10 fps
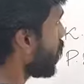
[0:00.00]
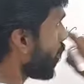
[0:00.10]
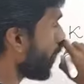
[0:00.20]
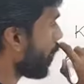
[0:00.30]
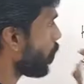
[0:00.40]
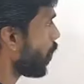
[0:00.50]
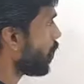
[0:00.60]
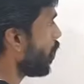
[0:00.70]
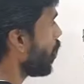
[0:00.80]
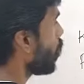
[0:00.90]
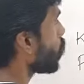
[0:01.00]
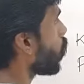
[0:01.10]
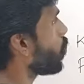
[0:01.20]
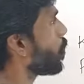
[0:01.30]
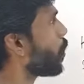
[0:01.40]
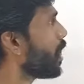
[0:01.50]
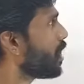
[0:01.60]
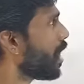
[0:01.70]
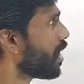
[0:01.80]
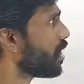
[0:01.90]
at that point? So the
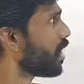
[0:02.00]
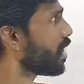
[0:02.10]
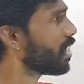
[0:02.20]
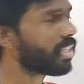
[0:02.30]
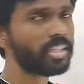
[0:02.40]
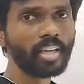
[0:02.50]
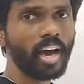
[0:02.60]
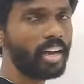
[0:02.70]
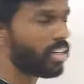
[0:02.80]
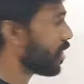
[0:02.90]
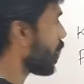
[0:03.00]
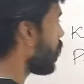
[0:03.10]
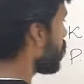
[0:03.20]
potential energy at a distance r is given